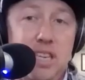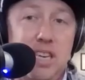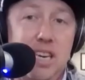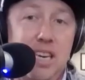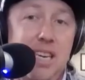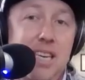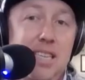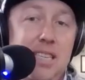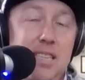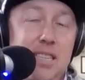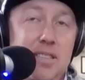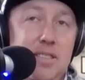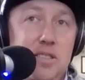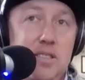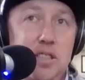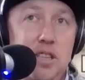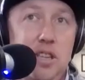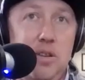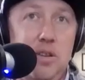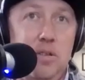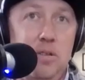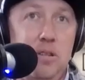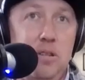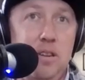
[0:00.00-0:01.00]
and kids,
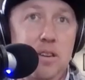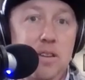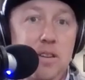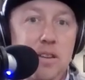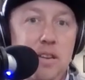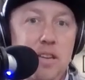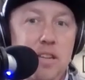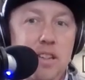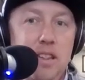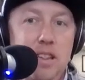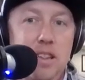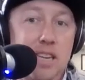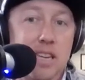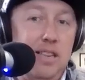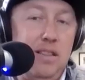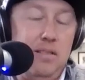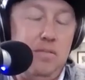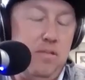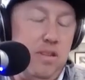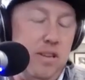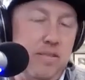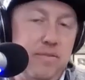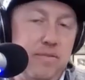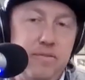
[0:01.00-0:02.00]
you know,
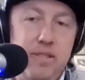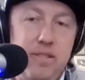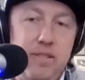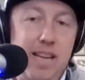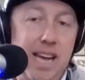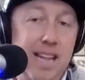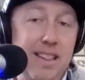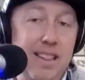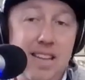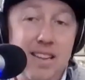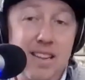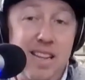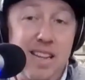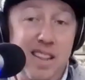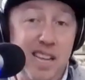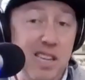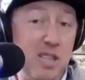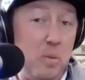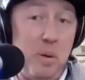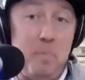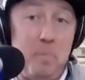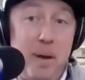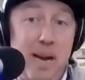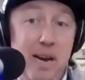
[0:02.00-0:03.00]
at the end of the day, they
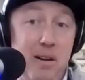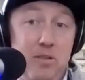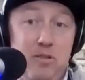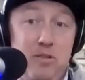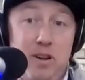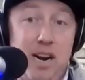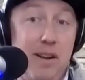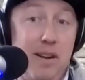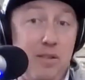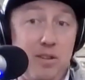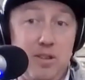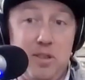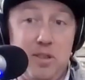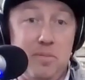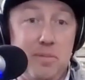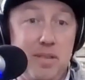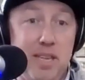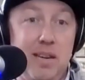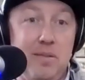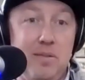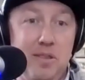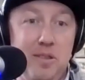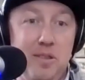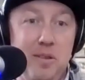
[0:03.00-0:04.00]
just want to pound driver
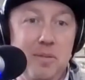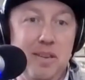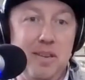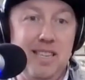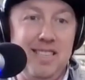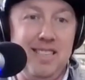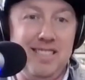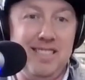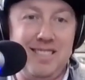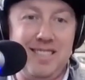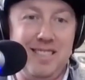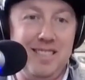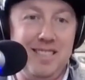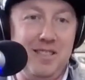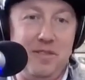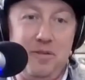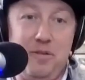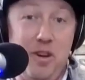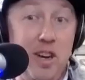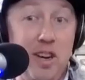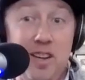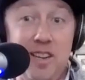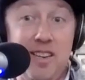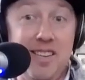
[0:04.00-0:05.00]
sometimes, you know what I mean? Just because it's
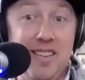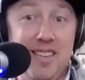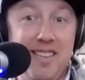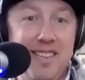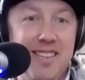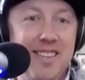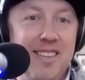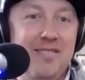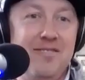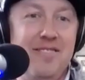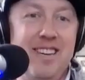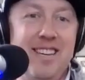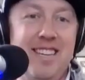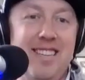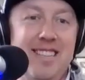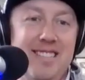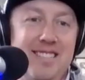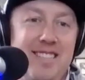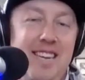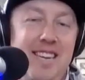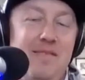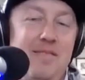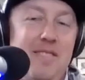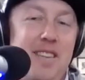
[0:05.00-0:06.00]
fun. But at the
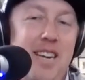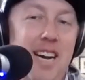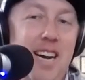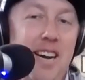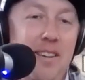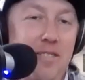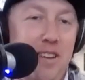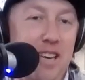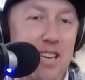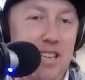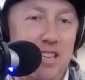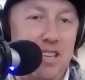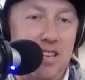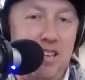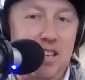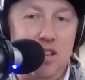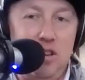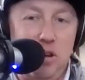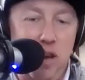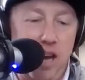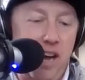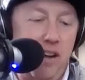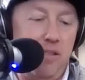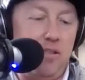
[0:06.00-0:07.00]
same time, like,
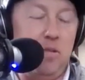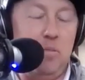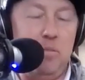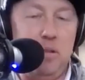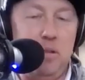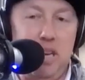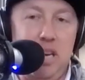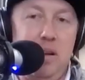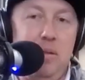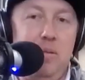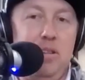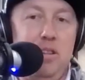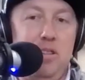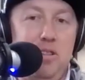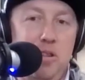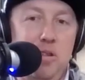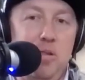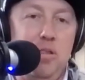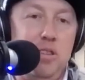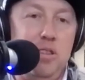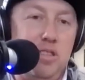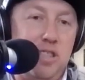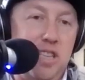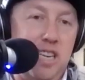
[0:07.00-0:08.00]
you have to be able to
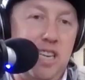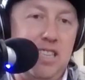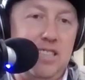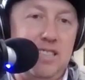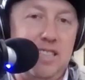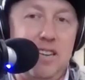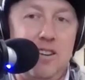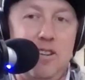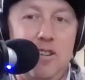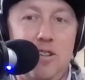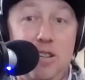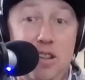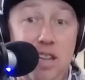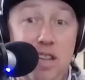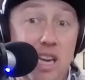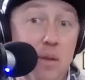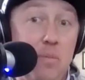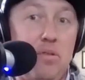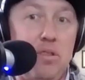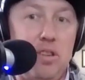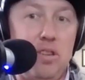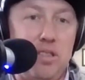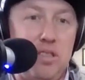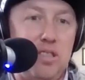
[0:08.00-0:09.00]
do those things that are
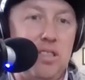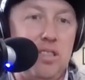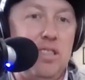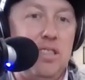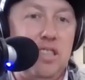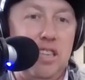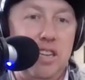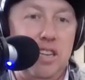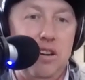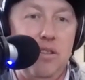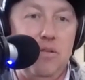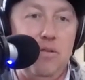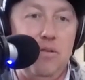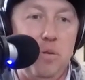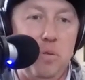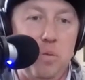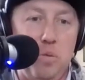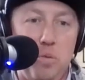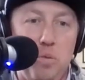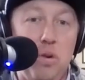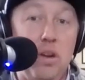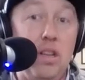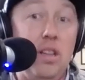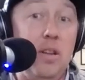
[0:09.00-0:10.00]
laborious, you know, if you
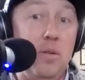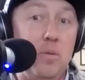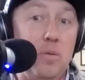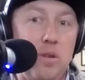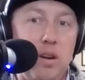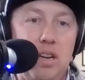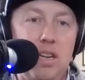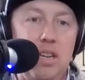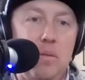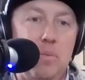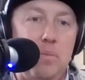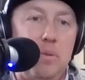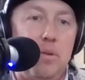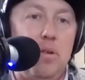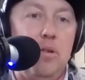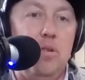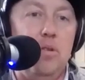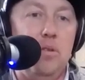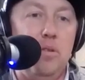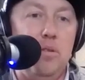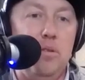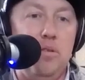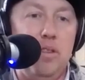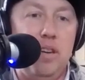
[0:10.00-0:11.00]
really want to
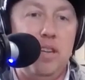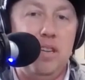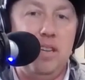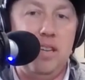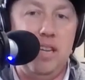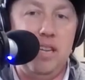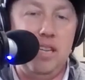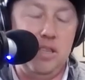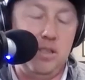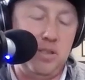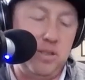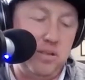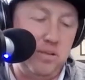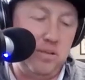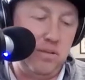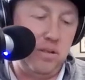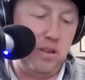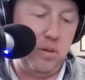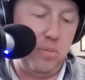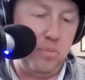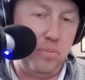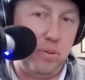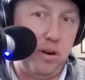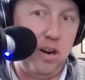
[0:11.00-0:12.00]
improve. And it's,
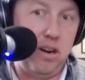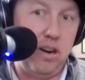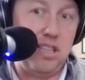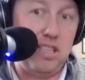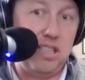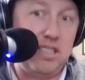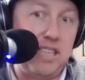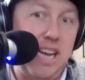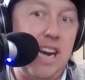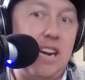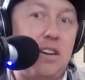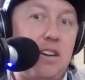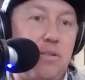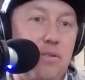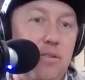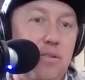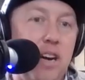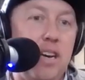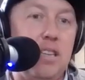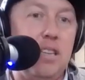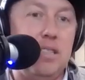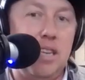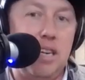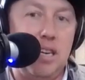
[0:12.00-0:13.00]
you know, part of the
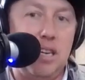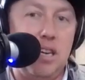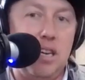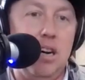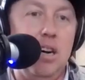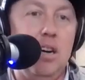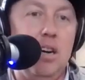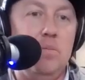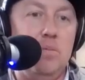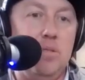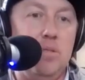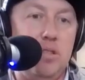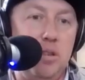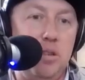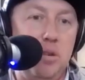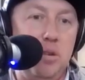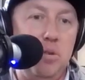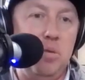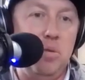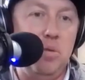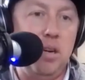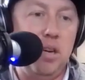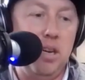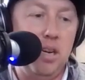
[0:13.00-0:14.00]
sacrifice that comes
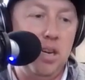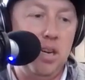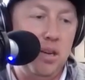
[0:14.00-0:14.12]
to